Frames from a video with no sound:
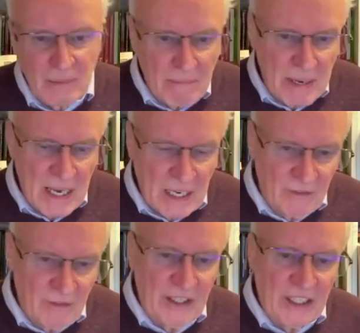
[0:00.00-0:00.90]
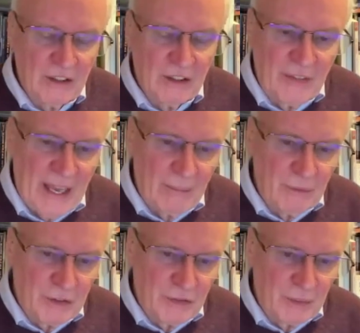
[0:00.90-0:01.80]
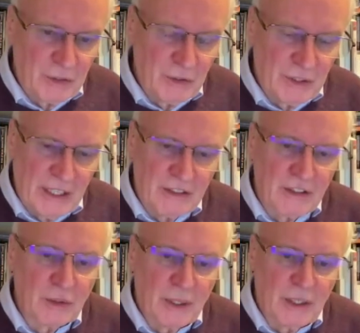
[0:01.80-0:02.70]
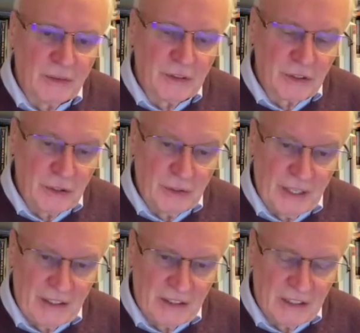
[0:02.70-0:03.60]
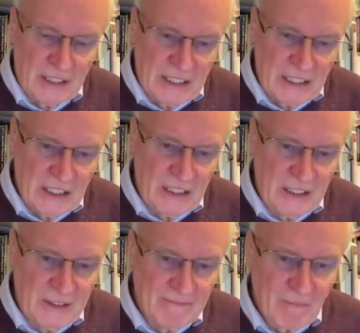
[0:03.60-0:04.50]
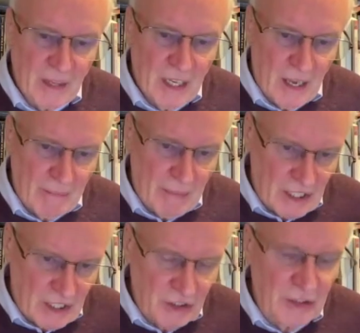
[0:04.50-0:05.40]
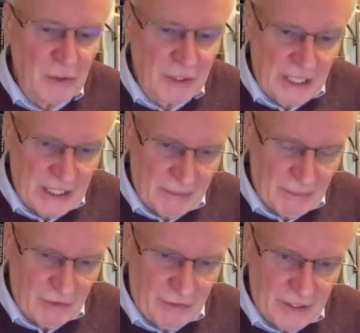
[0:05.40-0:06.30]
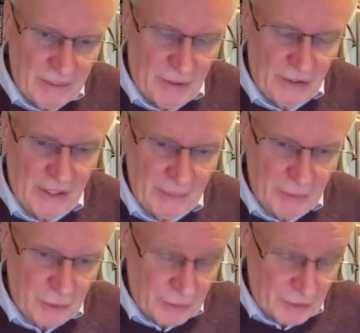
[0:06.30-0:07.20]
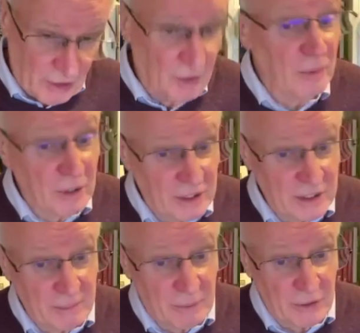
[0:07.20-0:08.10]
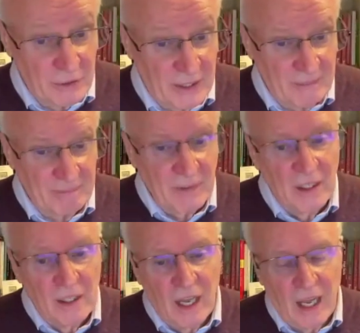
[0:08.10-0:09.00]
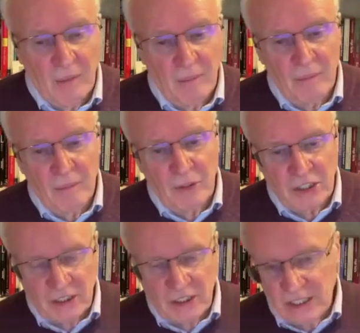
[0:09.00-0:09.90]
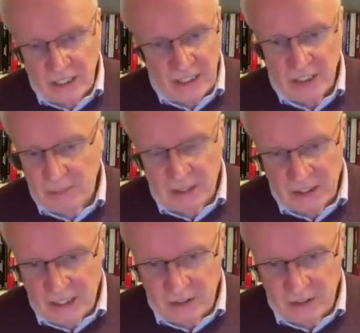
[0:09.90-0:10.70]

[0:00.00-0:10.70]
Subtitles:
the main vehicle of that was from 2012 to 2018, a major UK government funded program called the Global Learning Programme, which engaged about